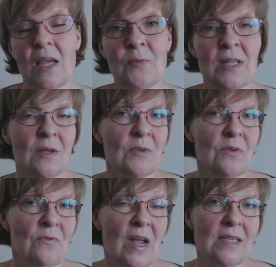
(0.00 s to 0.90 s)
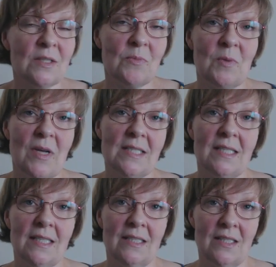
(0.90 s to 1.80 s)
I went there with a friend, and we
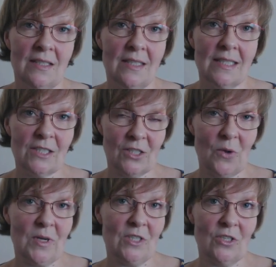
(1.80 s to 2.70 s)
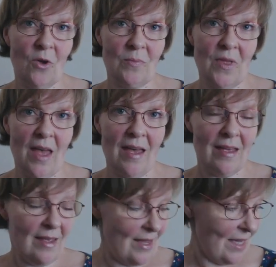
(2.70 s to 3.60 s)
went into the little sewing shop
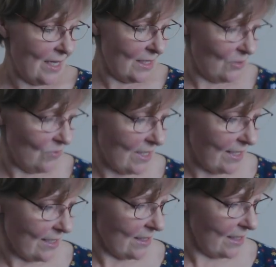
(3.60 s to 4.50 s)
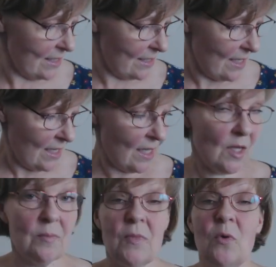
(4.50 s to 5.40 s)
there, and it's really nice.
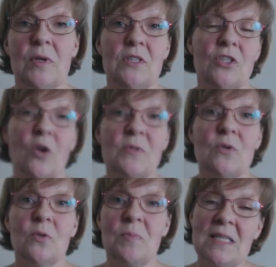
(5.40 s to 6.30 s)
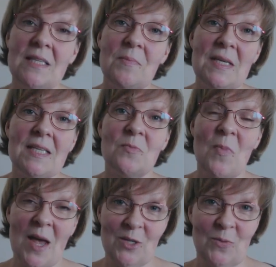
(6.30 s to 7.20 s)
Oh, and the shop's called Busy Bees
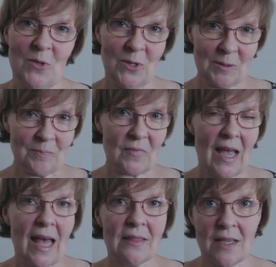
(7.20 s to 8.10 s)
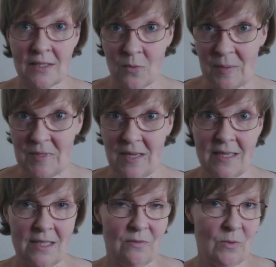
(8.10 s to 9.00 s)
Patchwork, and there's a
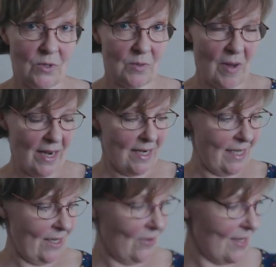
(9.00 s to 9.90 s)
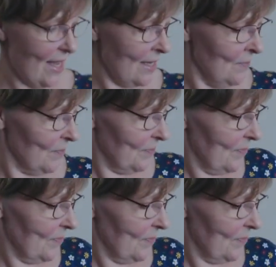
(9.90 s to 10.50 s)
website if you want to buy anything on there.